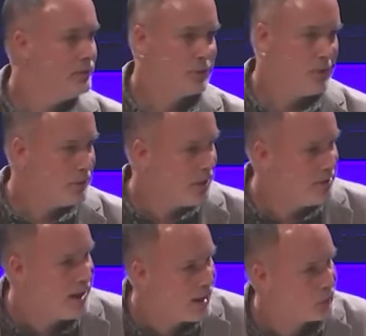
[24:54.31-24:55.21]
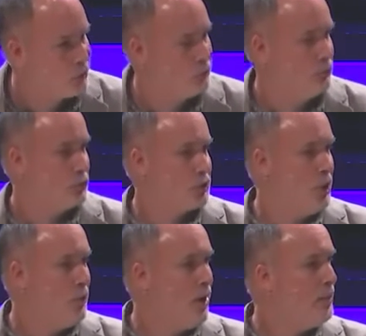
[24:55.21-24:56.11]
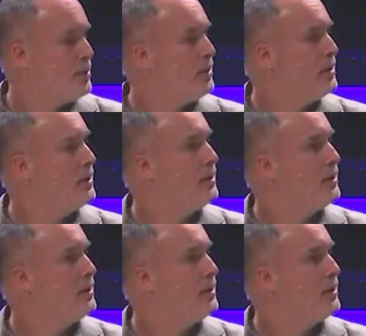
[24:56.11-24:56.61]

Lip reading: Certainly a doctor will show up.